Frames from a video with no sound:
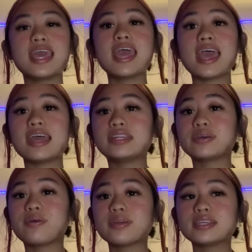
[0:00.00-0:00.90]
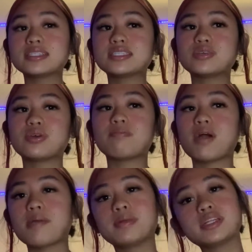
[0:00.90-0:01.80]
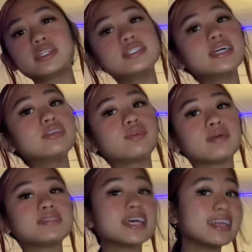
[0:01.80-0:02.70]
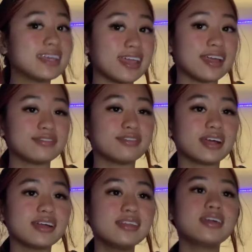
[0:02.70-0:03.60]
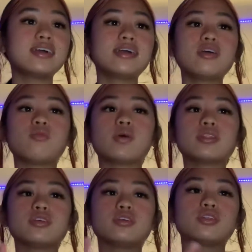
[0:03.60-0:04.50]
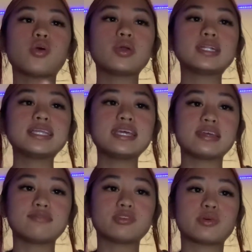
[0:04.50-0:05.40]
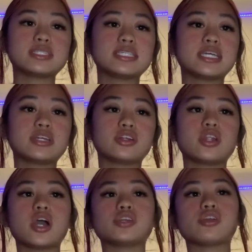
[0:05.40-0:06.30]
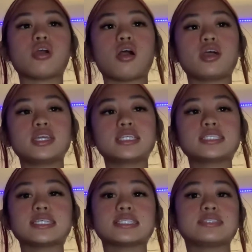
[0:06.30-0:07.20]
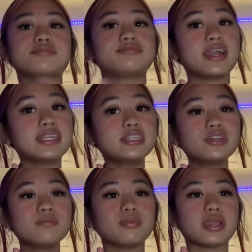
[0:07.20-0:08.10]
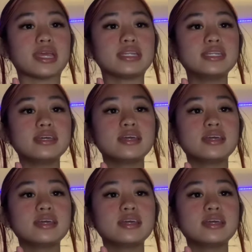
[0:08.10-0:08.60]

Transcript: And according to a popularly designed website, Canva, whether you're knowingly influencing it or not, your audience is defining your brand.